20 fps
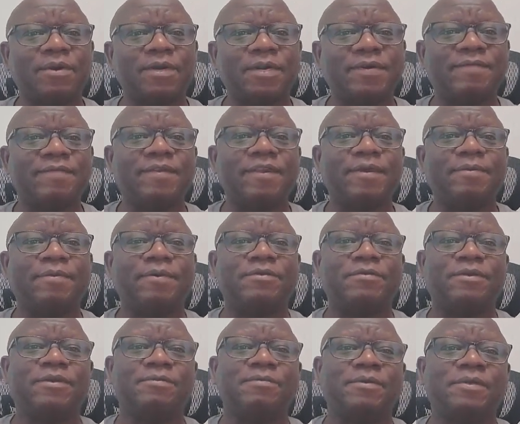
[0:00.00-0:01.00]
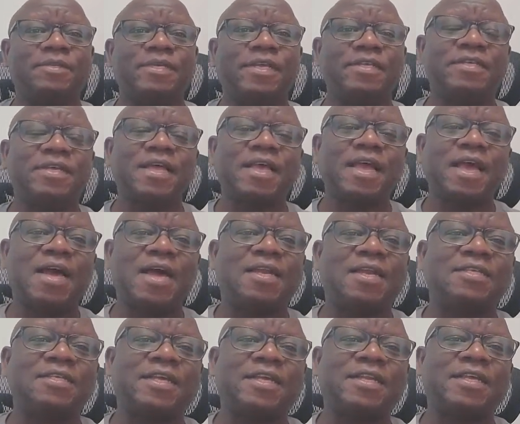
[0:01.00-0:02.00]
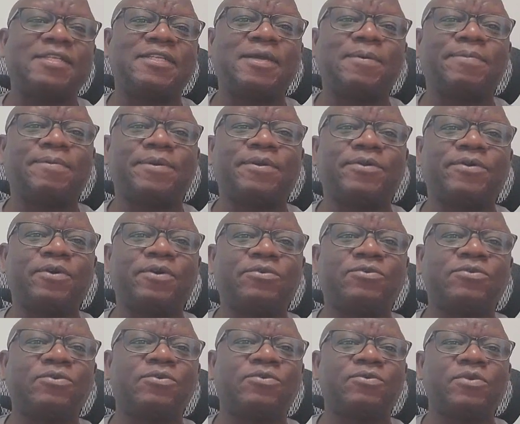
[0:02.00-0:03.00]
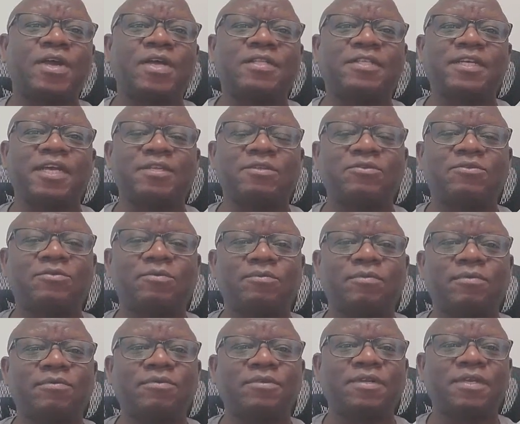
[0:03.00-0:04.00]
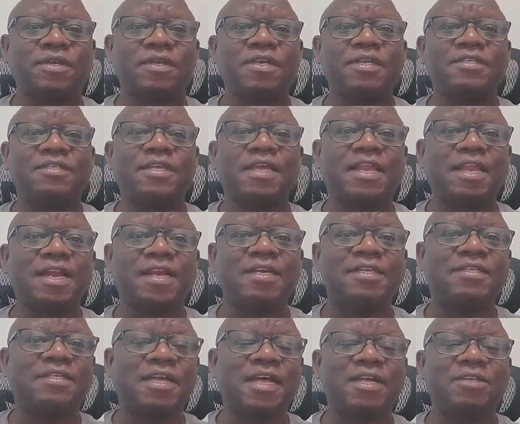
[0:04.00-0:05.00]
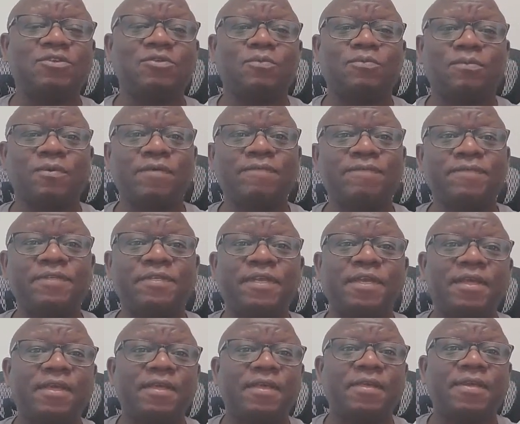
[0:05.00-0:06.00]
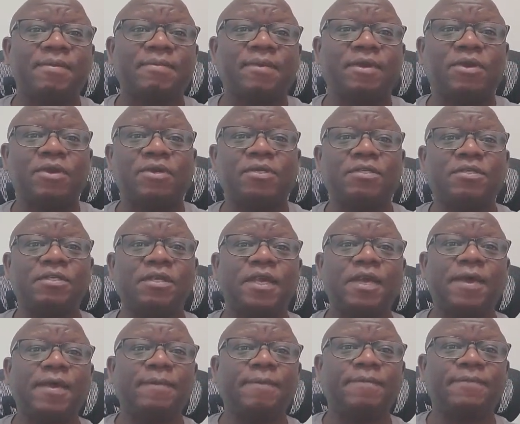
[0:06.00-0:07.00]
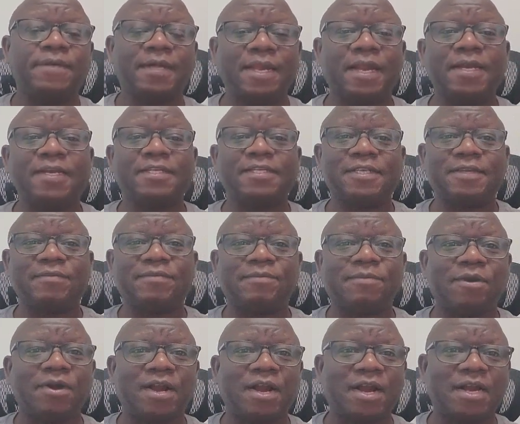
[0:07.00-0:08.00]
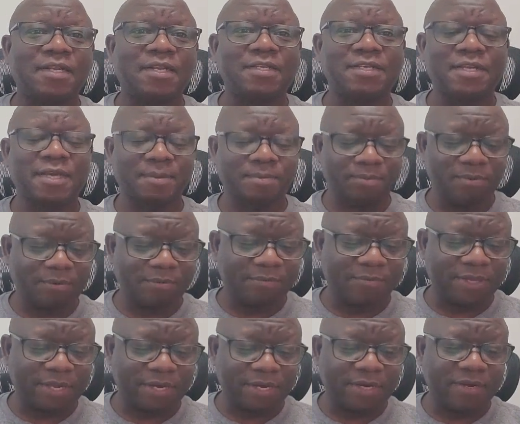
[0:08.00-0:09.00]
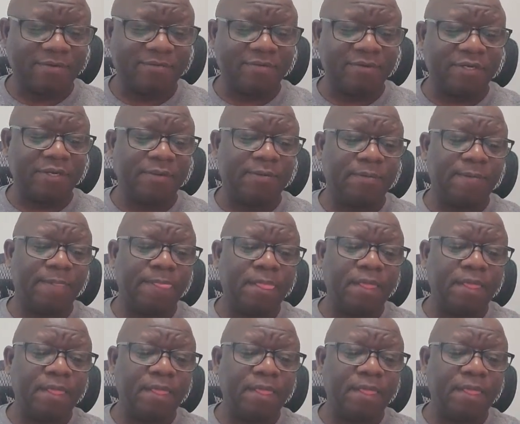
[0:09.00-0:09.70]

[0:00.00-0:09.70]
giving labor to the business and as an entrepreneur. So you are entitled to both salaries and to profit, because salary is even more guaranteed than profit at the end of the day.